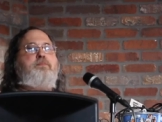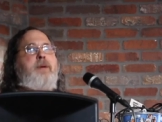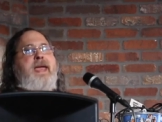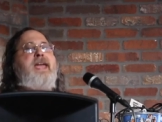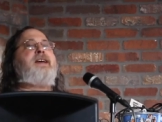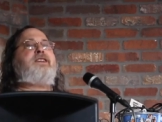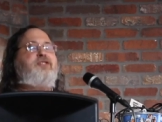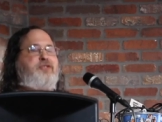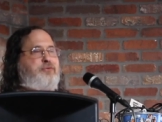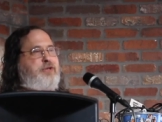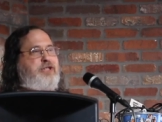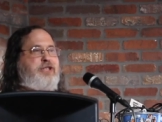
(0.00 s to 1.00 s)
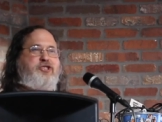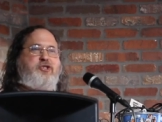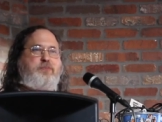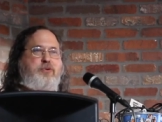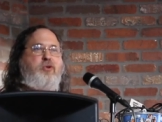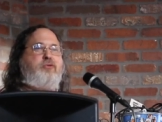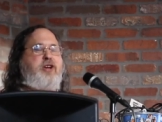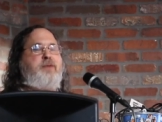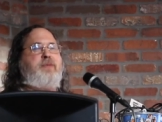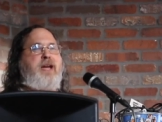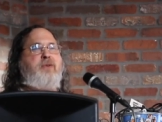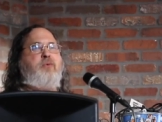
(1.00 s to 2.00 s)
bad to release a
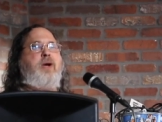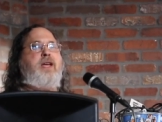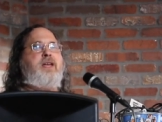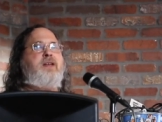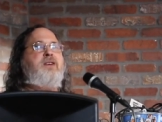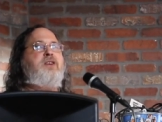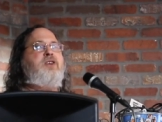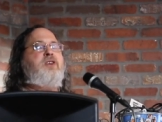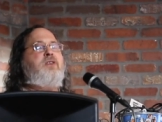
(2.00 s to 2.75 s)
program that way,